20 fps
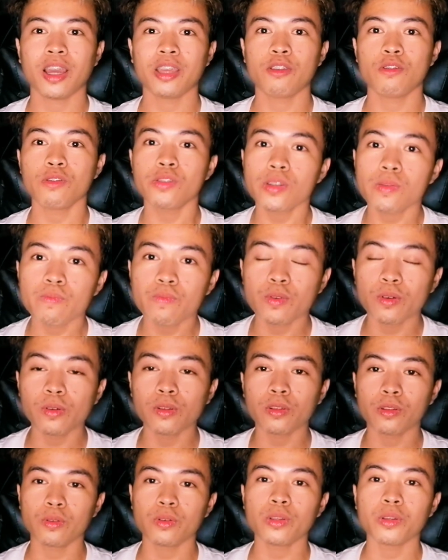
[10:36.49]

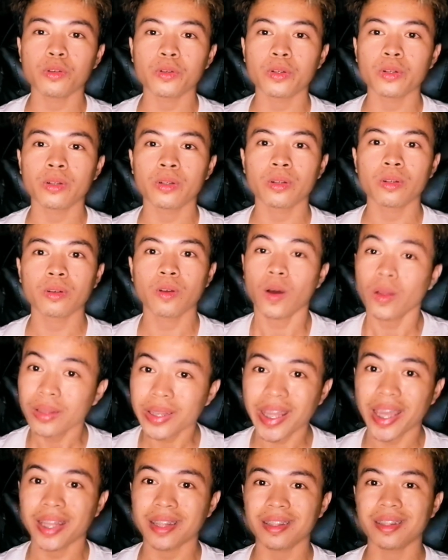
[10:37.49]
useful to your
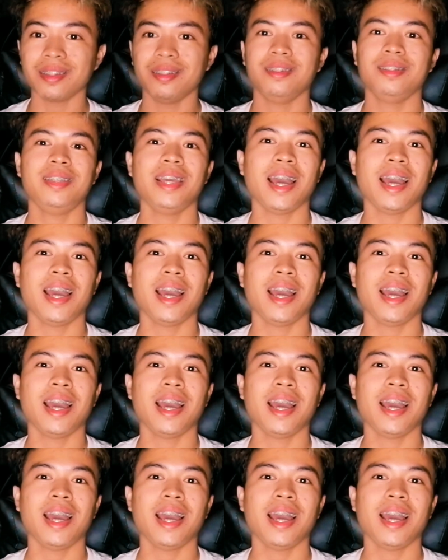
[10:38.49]
content.